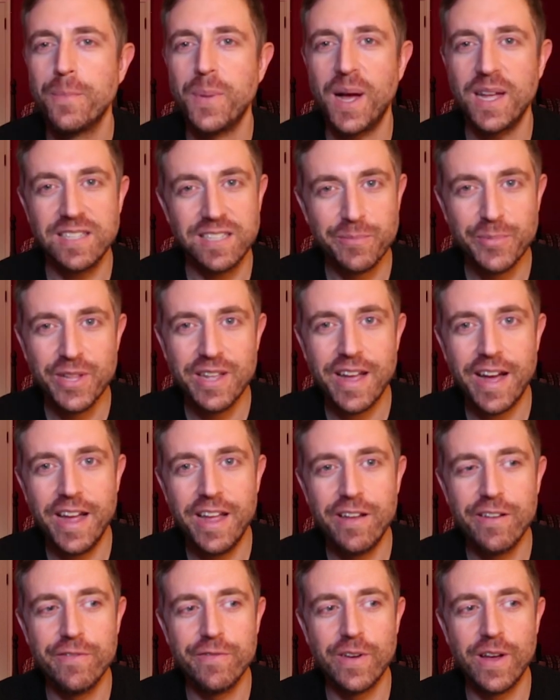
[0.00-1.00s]
Possibly I
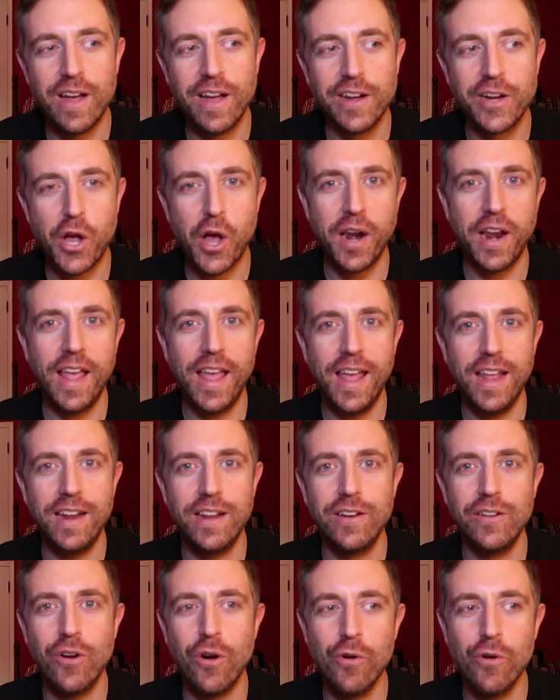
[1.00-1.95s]
have gone ahead and